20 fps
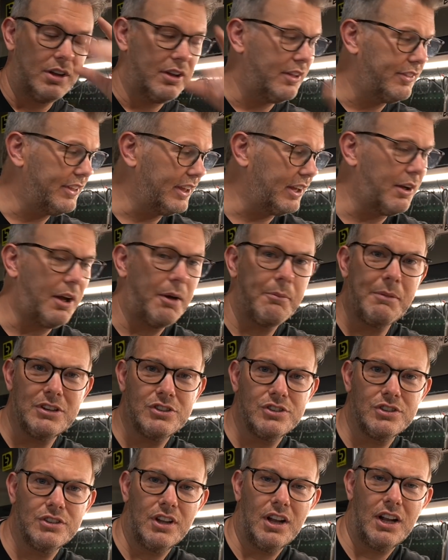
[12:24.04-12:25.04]
I think I
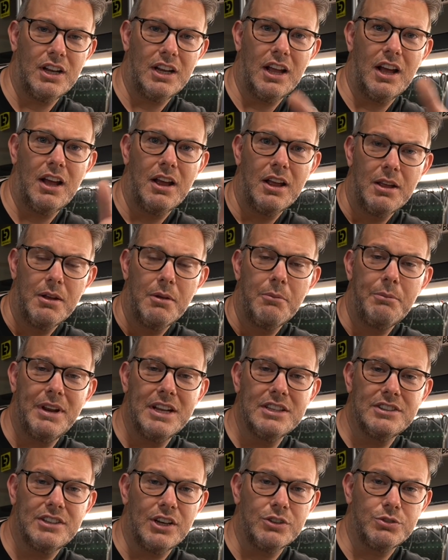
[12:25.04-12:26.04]
mentioned earlier,
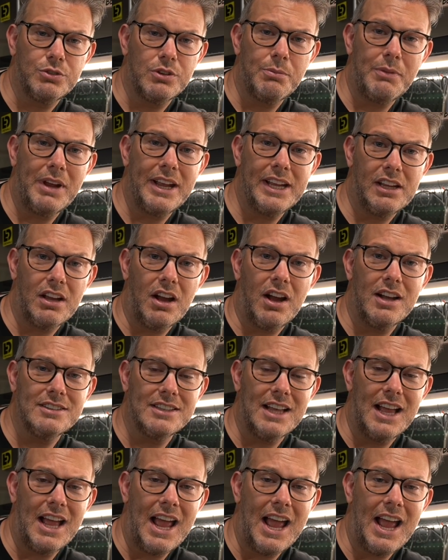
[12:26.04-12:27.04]
been in touch with the main guys
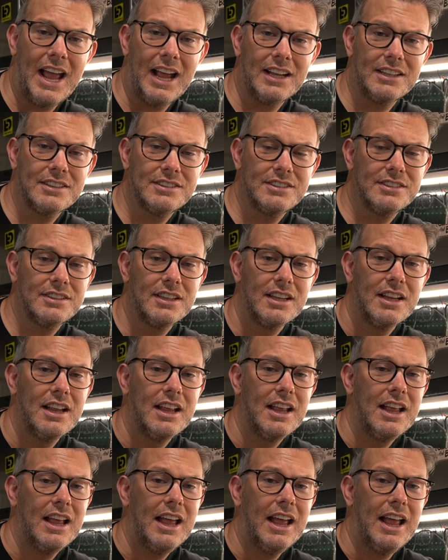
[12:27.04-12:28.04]
at Hex,
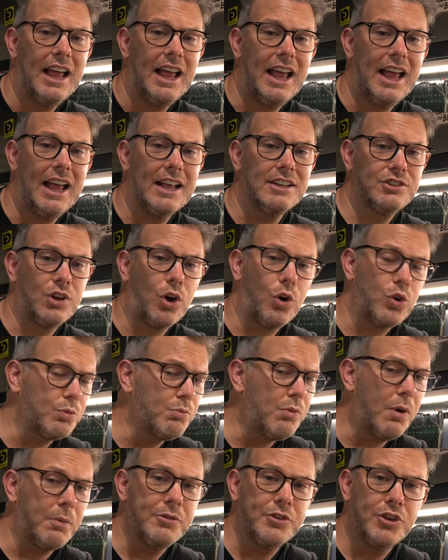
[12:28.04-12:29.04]
told
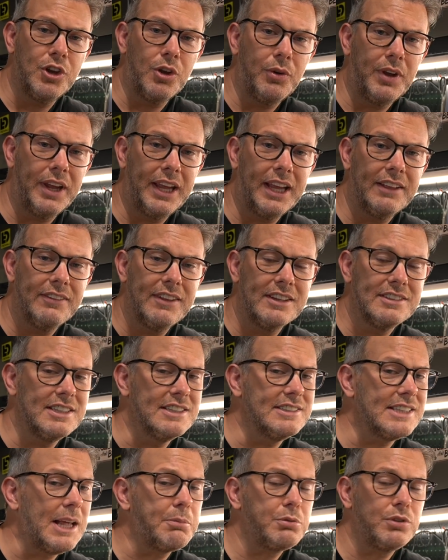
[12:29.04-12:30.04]
them what I'm doing. They said
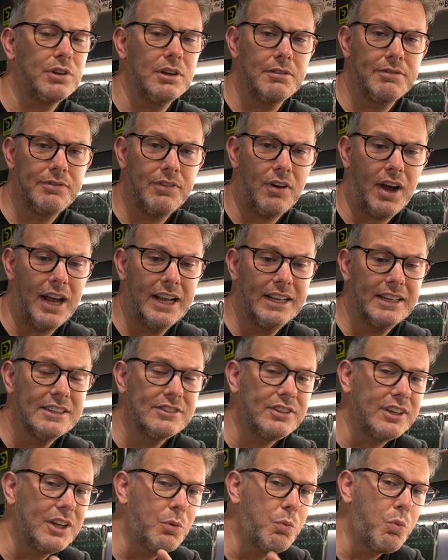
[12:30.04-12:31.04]
it's absolutely fine.
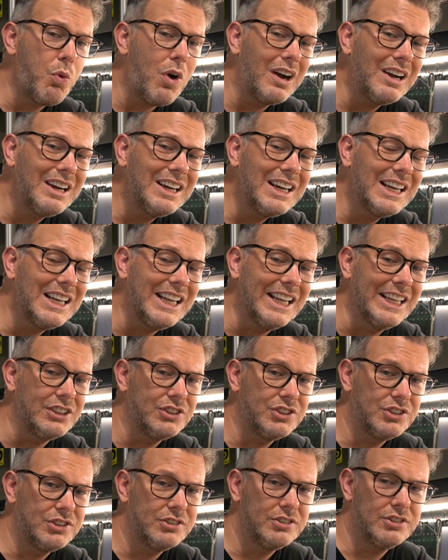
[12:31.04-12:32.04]
There's only one
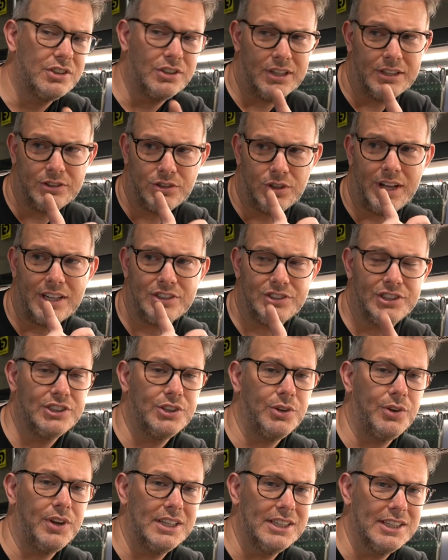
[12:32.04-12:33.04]
glitch to actually
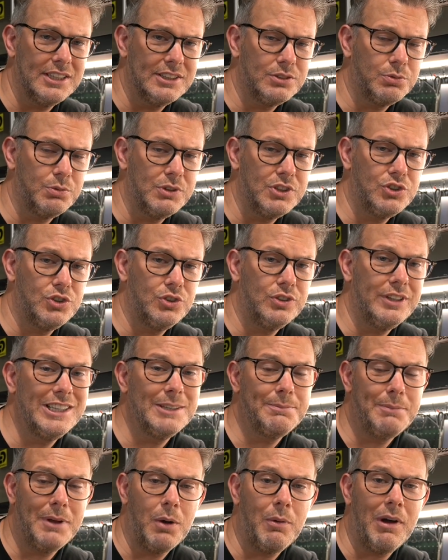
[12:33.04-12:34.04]
doing this, which you need
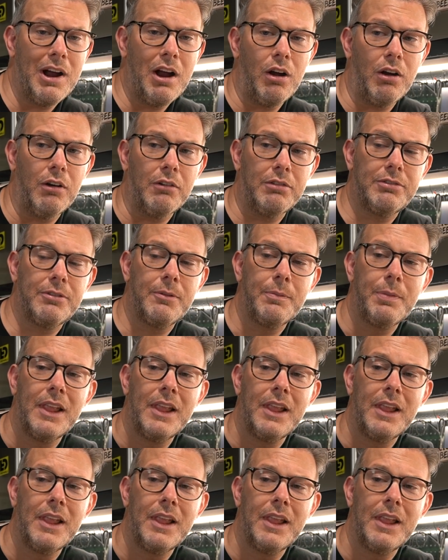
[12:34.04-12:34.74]
to be aware of.